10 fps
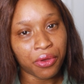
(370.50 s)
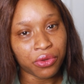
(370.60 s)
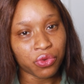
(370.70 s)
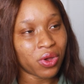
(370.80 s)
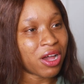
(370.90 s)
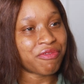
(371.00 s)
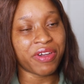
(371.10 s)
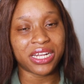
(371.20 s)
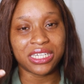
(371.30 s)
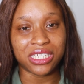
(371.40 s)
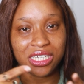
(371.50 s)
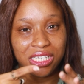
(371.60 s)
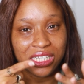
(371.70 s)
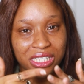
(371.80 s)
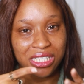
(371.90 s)
to go and find the
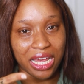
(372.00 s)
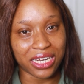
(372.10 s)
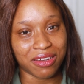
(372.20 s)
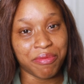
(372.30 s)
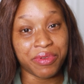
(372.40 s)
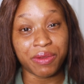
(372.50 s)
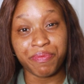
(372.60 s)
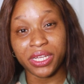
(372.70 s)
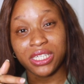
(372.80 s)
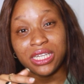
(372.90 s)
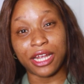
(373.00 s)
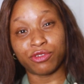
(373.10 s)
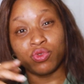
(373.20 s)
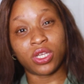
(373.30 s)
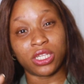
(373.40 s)
cheese inside. Maybe the person that
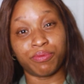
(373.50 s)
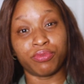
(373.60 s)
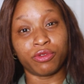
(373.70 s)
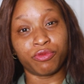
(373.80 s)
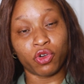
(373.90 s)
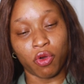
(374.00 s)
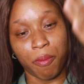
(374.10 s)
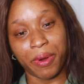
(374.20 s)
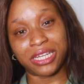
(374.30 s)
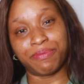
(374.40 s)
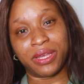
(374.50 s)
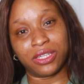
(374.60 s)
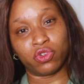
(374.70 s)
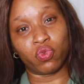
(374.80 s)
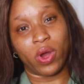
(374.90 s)
took it, they put
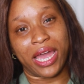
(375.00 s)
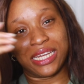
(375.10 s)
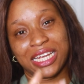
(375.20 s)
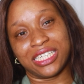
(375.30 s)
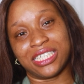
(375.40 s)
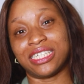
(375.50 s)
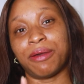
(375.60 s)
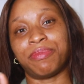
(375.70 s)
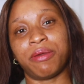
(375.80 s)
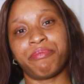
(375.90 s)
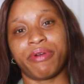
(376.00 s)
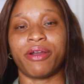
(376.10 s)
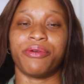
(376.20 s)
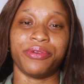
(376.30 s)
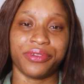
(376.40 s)
compartments to hide their cheese. They're playing
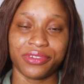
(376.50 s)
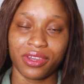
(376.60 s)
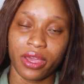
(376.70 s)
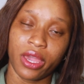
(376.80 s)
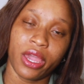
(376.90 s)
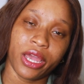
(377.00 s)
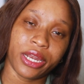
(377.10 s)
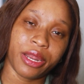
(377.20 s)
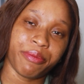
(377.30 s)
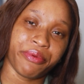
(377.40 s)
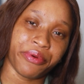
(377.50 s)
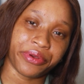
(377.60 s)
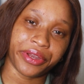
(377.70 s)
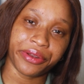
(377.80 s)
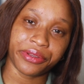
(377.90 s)
prank on us. They broke,
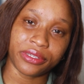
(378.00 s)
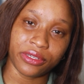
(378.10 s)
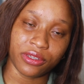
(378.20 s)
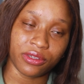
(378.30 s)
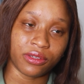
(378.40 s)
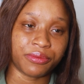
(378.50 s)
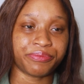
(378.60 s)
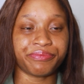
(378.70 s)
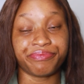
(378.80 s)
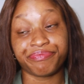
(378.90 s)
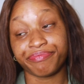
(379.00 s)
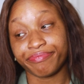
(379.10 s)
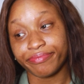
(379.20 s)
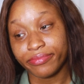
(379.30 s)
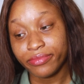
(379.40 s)
they did not see cheese.
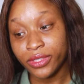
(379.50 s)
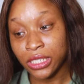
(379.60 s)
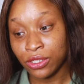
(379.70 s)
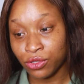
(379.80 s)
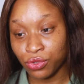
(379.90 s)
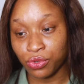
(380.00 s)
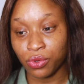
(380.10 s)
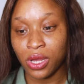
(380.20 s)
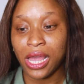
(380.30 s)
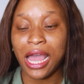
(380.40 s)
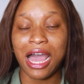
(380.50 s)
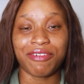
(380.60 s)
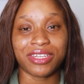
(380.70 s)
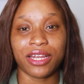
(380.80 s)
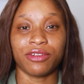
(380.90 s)
So
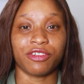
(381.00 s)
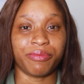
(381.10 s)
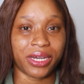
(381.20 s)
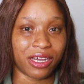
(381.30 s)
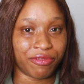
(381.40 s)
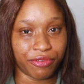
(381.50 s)
after a lot of back and